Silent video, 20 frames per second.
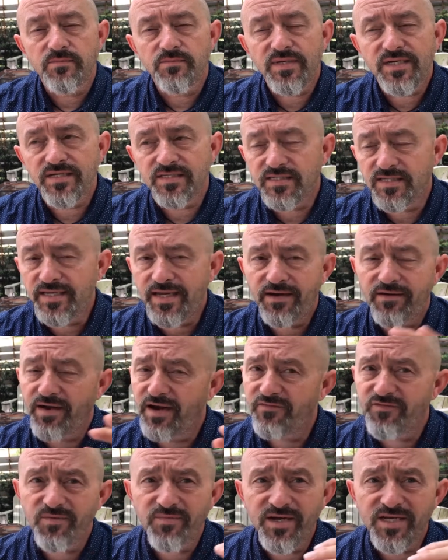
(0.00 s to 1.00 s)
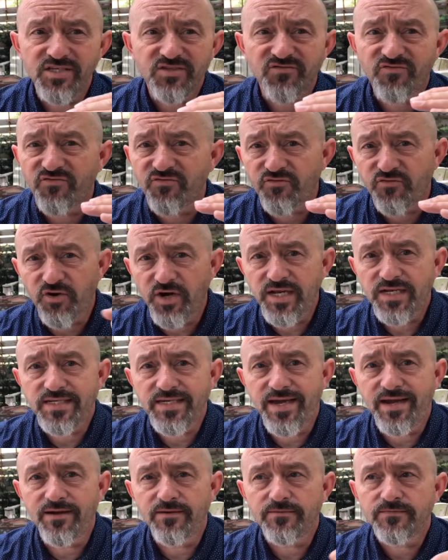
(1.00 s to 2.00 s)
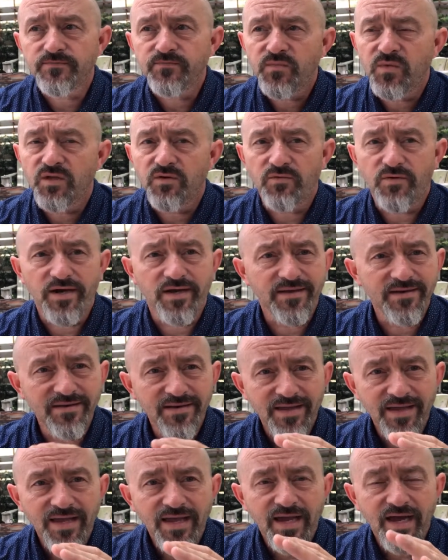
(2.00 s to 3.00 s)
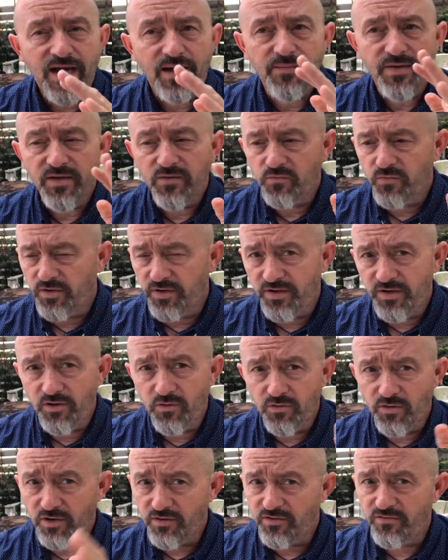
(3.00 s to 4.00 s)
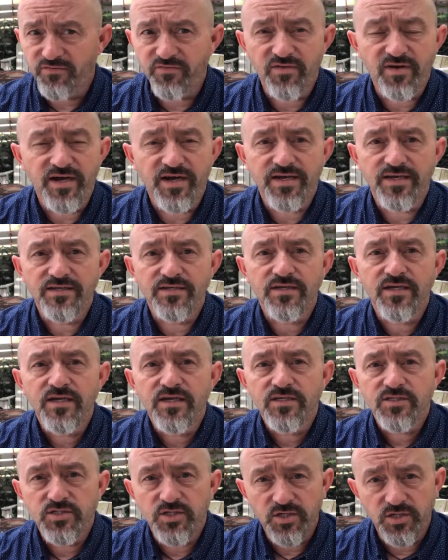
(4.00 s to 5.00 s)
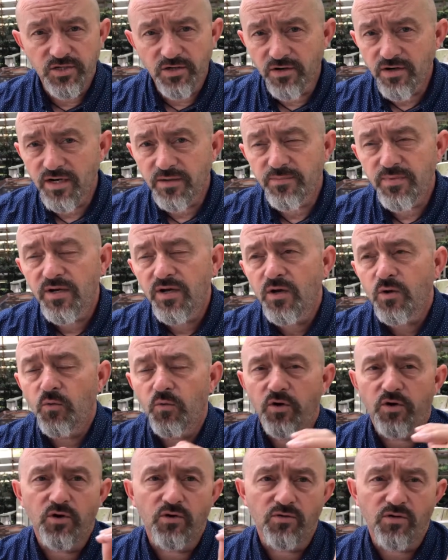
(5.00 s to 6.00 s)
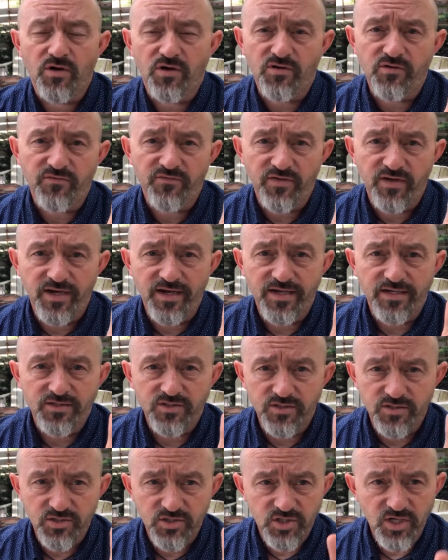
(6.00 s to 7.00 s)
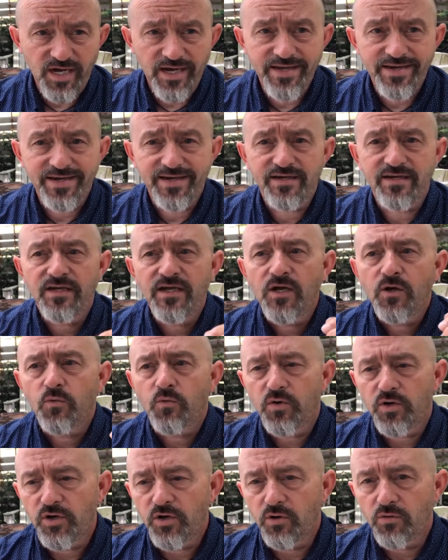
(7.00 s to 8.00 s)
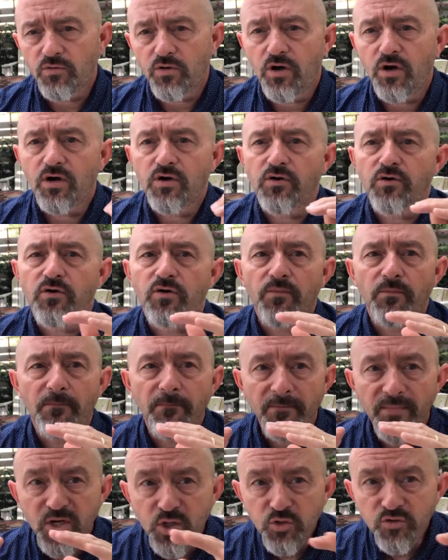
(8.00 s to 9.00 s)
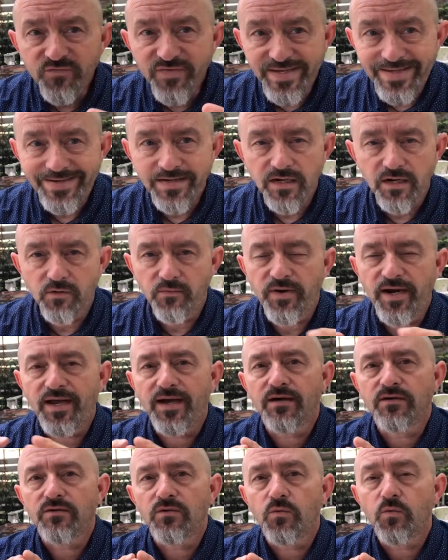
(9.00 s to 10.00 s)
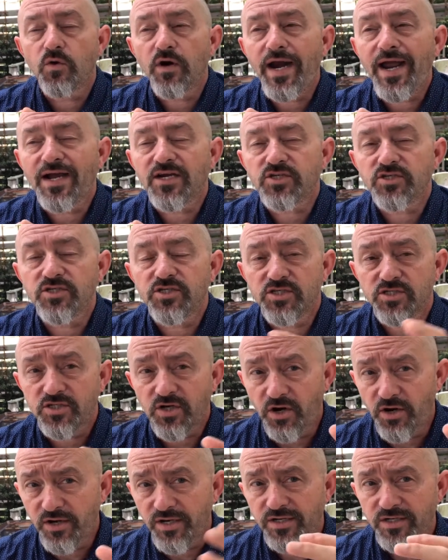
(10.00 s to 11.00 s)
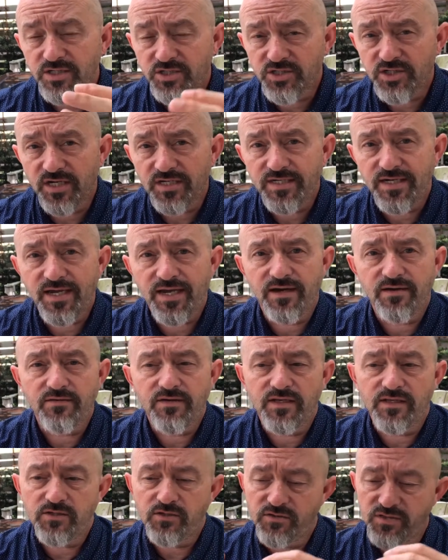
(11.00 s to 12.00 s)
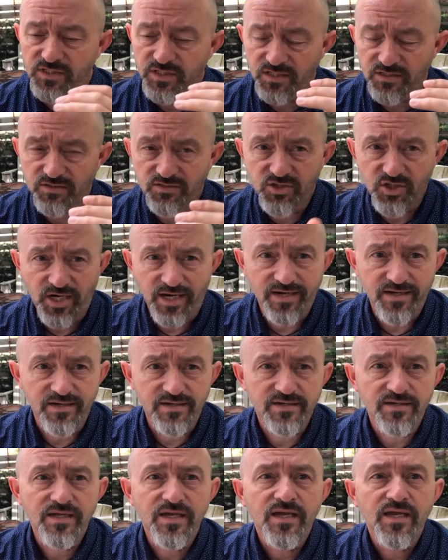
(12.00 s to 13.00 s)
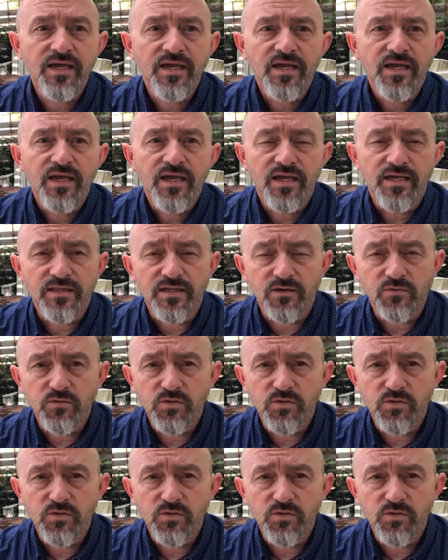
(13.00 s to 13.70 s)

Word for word: because now everybody's freaked out, right? I mean, we're no longer flying to Europe, we're no longer flying to China, we're no longer moving around. We're actually starting to shut down, and you see China and the